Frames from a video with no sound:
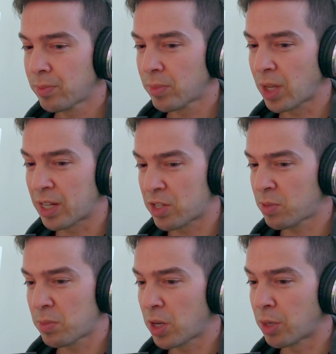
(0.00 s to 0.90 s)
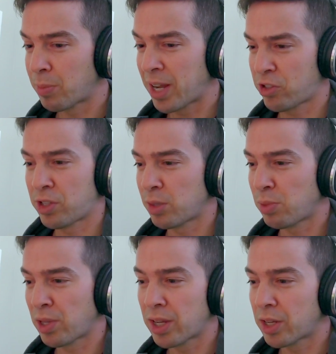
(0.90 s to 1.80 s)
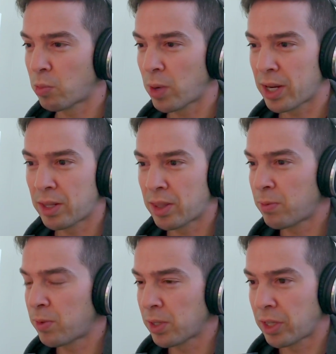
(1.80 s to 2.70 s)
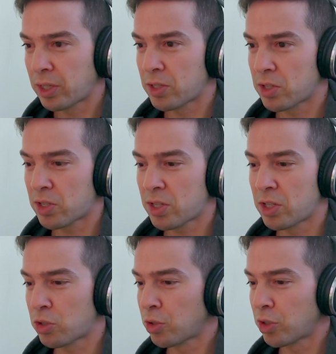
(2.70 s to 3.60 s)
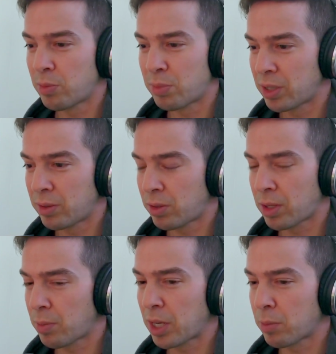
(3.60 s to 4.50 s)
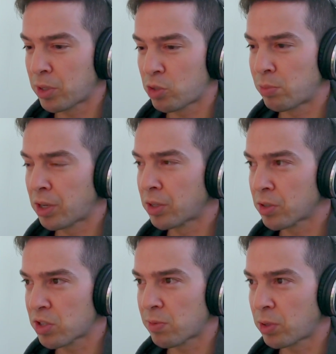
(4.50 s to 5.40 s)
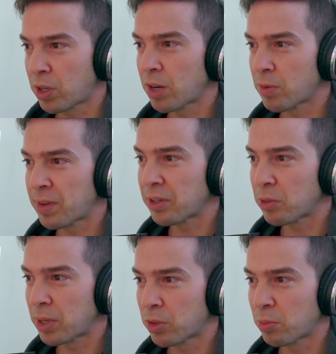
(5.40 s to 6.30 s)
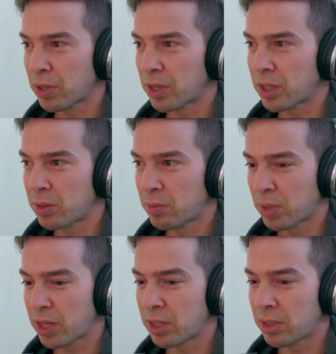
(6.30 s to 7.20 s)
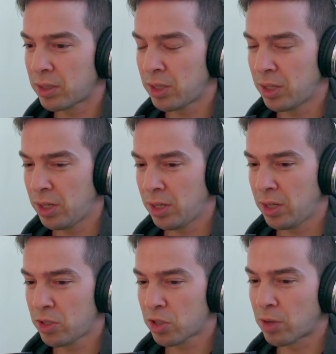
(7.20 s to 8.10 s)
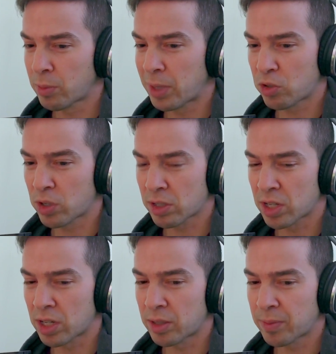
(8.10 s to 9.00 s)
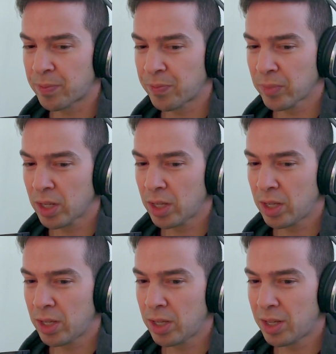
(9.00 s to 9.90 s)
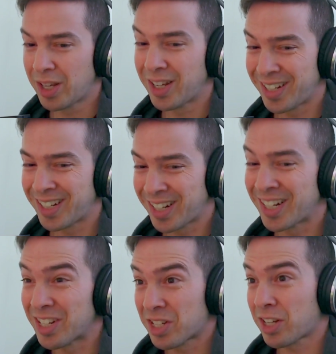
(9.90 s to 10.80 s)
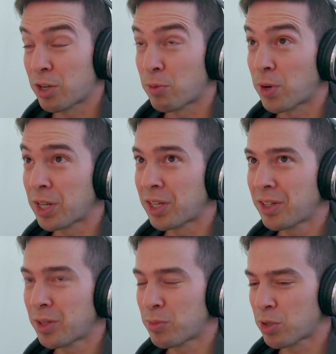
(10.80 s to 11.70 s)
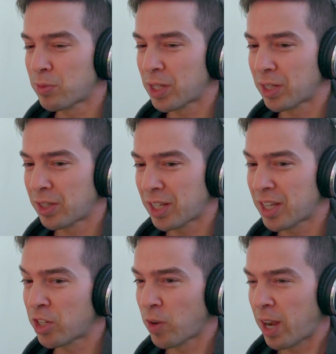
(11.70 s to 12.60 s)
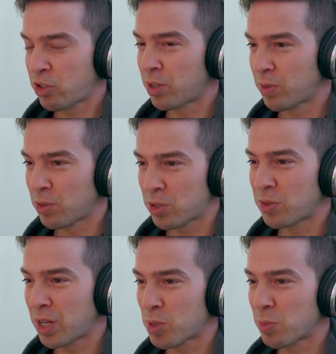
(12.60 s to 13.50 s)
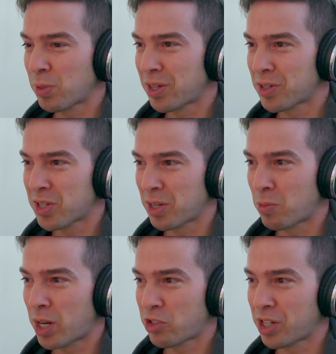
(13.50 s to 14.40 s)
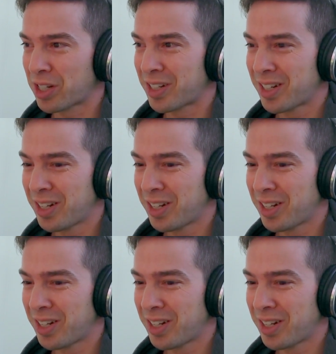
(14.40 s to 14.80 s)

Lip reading: I guess unabashedly play in a way that they feel like is good, but they make a bunch of blunders if you kind of evaluate their play by solver metrics. And it is kind of funny observing like the interaction of those two types of players, like watching